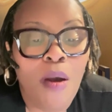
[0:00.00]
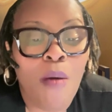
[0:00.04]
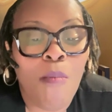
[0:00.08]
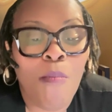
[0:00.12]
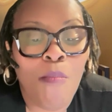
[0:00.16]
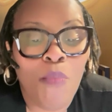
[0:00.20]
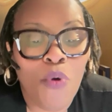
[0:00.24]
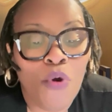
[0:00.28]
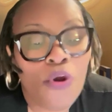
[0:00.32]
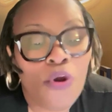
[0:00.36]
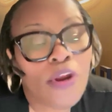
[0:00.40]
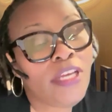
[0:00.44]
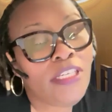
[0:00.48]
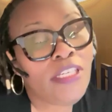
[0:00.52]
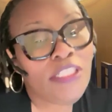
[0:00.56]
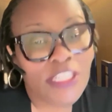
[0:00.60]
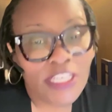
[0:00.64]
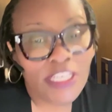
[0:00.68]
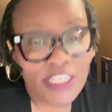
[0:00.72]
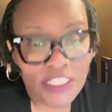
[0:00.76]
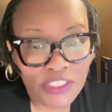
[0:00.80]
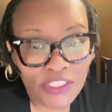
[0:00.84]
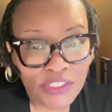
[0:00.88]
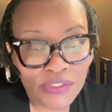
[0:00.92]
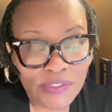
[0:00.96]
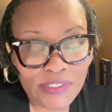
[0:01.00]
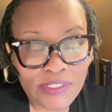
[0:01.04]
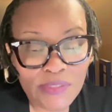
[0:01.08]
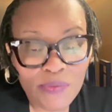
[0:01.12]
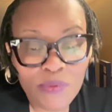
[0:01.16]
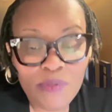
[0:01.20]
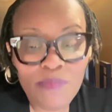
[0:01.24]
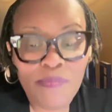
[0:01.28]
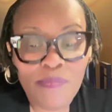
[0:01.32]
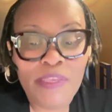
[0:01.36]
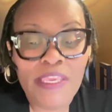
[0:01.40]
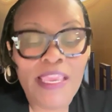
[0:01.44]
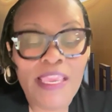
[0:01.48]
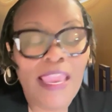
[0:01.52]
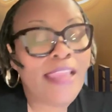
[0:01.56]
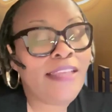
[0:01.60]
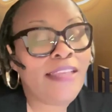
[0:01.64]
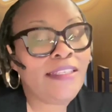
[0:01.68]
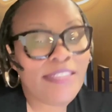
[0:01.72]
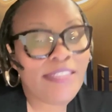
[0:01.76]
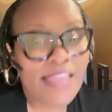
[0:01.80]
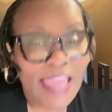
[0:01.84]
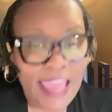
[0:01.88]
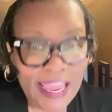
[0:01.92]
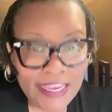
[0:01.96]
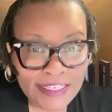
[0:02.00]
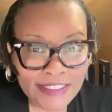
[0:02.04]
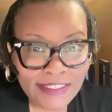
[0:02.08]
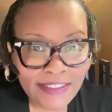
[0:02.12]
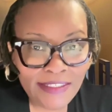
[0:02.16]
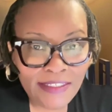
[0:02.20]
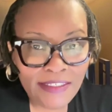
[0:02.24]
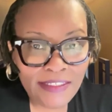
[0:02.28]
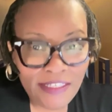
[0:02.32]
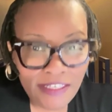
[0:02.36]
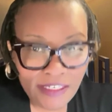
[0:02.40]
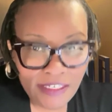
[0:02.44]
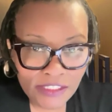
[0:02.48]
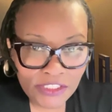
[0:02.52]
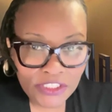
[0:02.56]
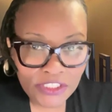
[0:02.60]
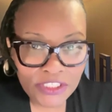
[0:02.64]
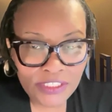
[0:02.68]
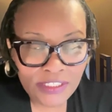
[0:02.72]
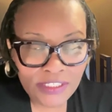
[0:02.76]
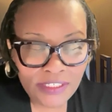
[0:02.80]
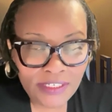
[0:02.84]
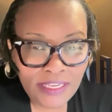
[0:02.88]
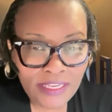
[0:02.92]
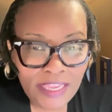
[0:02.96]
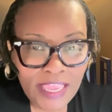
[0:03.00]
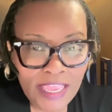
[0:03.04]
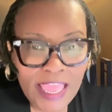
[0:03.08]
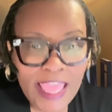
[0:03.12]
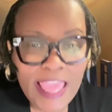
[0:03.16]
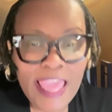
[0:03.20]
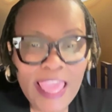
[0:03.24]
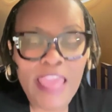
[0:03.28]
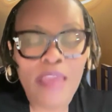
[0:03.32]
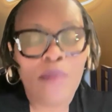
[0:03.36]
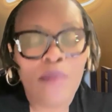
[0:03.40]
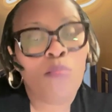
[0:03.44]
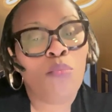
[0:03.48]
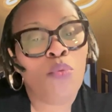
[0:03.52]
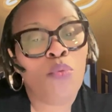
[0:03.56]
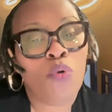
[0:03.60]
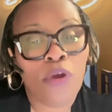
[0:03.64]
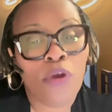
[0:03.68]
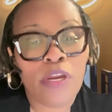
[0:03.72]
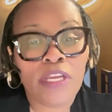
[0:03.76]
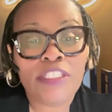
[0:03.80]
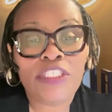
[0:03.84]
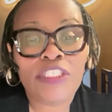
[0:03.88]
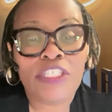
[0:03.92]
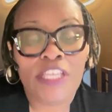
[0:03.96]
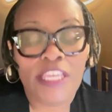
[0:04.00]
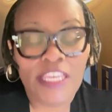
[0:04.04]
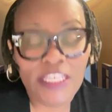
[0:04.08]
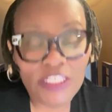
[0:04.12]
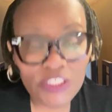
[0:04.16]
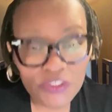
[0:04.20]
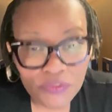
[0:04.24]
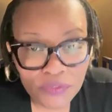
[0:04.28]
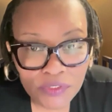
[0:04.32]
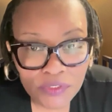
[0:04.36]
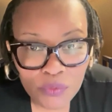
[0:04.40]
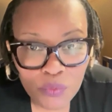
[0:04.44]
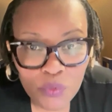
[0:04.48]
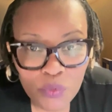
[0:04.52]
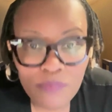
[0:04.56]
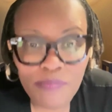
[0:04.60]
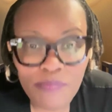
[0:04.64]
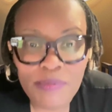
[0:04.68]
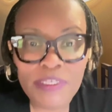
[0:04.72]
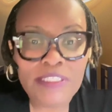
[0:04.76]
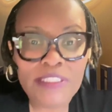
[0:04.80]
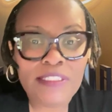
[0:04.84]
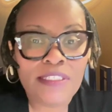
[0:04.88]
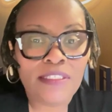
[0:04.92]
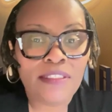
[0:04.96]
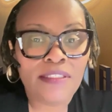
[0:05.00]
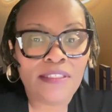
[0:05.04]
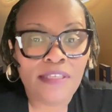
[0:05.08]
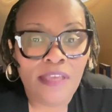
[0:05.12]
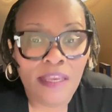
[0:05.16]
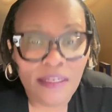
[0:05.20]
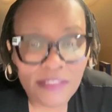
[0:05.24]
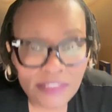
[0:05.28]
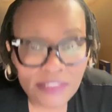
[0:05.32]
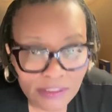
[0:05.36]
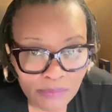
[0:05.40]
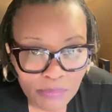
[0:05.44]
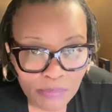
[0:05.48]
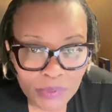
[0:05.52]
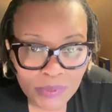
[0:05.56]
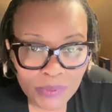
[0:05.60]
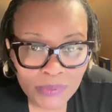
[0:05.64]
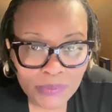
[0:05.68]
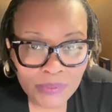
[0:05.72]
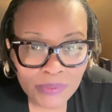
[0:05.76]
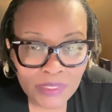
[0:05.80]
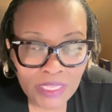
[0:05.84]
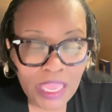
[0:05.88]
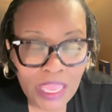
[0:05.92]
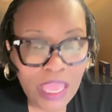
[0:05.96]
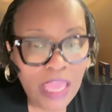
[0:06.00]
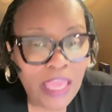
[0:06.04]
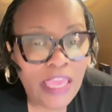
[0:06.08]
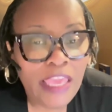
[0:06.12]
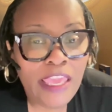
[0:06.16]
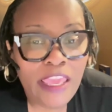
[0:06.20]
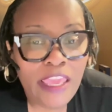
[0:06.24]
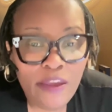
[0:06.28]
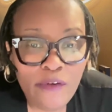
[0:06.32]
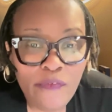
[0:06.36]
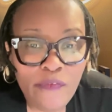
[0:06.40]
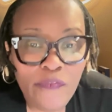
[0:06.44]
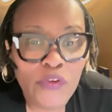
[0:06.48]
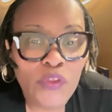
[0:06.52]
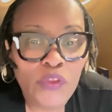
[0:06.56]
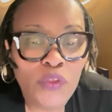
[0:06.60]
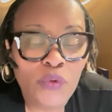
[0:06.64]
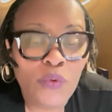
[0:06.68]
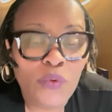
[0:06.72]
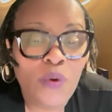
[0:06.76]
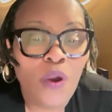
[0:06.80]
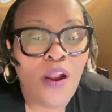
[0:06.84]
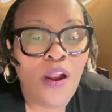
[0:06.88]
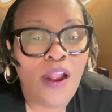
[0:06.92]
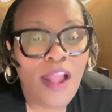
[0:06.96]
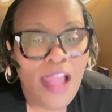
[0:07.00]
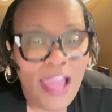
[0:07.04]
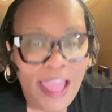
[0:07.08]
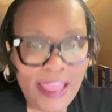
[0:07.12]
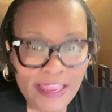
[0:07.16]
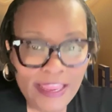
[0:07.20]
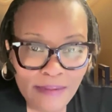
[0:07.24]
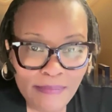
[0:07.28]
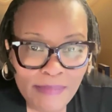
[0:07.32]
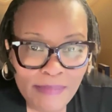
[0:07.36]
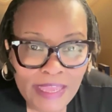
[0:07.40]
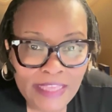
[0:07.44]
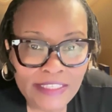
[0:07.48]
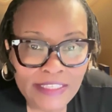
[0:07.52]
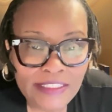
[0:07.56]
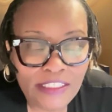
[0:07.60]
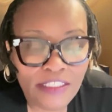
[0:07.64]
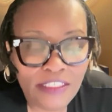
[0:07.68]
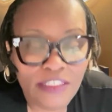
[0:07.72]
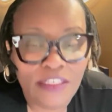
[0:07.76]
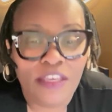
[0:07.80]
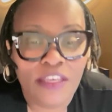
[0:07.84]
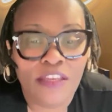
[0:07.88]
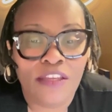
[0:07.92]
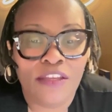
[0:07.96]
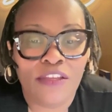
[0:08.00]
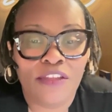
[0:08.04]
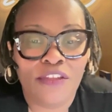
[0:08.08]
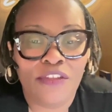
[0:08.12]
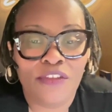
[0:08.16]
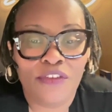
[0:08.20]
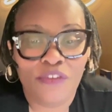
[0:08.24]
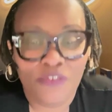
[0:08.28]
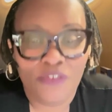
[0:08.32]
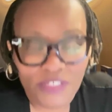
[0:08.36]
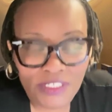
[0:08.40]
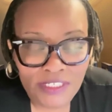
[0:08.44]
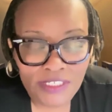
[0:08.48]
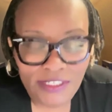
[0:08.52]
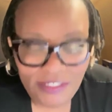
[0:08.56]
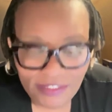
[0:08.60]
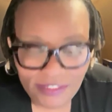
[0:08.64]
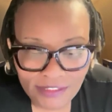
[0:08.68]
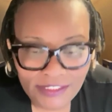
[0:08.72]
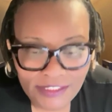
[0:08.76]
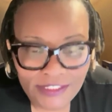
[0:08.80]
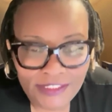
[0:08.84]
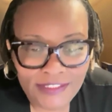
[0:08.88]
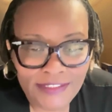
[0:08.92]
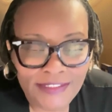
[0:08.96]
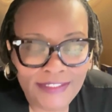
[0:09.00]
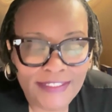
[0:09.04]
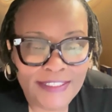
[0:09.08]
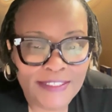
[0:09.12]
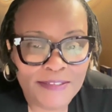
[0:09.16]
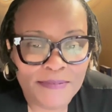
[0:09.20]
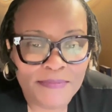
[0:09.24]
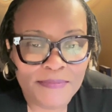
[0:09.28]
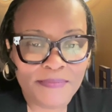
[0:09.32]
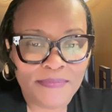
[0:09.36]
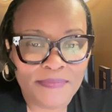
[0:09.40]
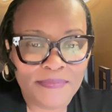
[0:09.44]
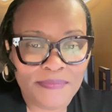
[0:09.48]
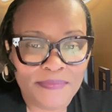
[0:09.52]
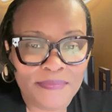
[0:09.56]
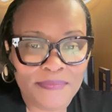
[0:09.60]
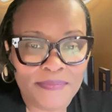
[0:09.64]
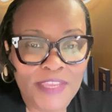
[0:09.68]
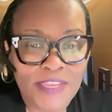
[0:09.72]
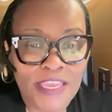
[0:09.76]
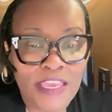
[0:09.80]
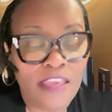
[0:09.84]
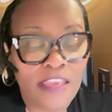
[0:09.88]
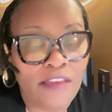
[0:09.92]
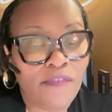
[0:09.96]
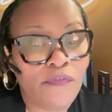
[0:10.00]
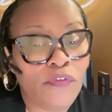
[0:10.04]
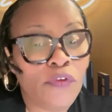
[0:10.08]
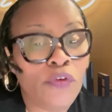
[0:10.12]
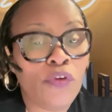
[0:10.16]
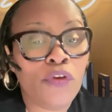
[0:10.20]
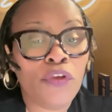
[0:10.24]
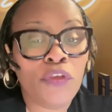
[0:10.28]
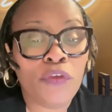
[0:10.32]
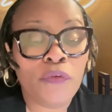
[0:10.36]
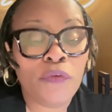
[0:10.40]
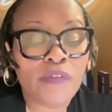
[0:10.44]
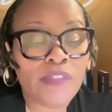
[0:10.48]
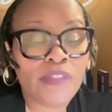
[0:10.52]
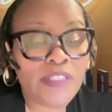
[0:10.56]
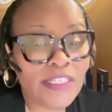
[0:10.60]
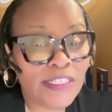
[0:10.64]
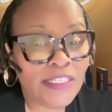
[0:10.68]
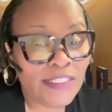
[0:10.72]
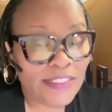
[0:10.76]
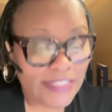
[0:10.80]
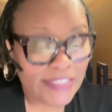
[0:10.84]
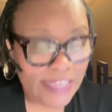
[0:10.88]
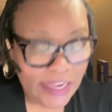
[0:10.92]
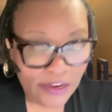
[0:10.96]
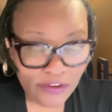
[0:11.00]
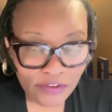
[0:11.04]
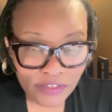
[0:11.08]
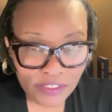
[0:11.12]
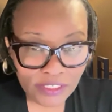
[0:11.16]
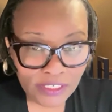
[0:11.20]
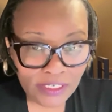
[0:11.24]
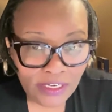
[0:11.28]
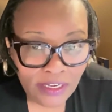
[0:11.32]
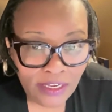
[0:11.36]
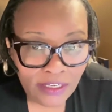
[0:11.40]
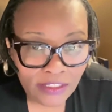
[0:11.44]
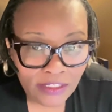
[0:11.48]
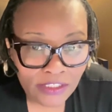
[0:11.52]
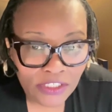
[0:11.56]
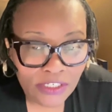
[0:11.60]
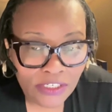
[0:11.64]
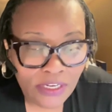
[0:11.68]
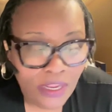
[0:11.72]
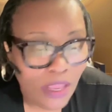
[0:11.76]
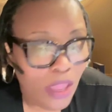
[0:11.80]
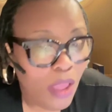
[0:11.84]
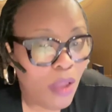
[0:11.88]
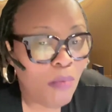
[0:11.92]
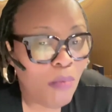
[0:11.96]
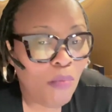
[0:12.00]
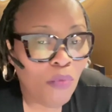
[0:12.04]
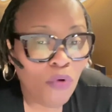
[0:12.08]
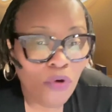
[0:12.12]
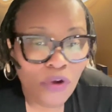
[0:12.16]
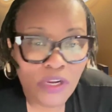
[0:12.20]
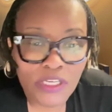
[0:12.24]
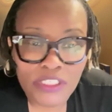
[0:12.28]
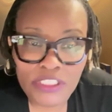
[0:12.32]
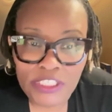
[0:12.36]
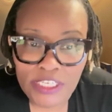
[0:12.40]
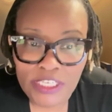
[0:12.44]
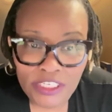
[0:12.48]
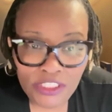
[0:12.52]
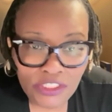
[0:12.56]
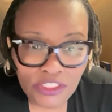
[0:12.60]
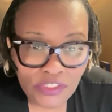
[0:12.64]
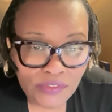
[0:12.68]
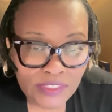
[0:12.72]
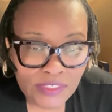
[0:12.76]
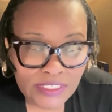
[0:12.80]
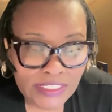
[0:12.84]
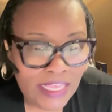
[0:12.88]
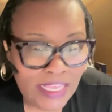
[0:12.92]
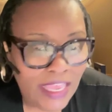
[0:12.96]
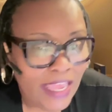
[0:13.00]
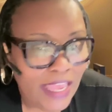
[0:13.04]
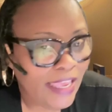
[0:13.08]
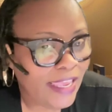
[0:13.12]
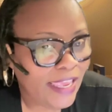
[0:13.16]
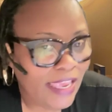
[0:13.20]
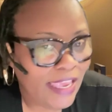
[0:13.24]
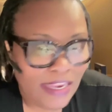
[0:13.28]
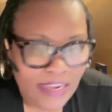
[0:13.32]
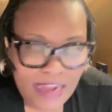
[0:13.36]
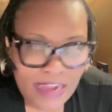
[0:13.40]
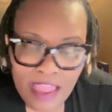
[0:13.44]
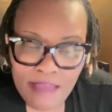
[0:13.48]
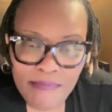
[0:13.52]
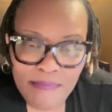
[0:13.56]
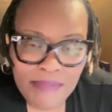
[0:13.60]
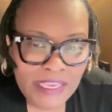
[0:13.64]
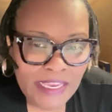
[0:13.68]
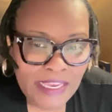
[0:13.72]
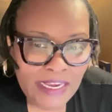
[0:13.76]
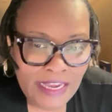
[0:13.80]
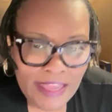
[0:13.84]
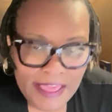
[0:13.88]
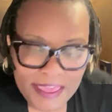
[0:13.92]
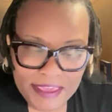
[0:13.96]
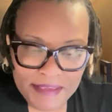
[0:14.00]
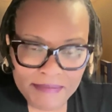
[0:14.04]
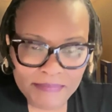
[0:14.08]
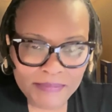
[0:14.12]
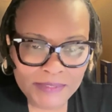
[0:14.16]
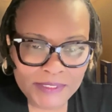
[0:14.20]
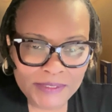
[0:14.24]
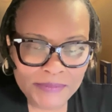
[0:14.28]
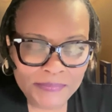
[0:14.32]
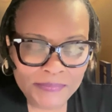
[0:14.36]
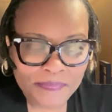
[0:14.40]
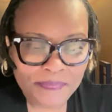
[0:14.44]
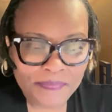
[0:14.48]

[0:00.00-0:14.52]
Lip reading: Mortgage interest would be a tax deduction, and mortgage interest would be deductible if you are itemizing your deduction. If you're using a standard deduction, mortgage interest cannot be claimed.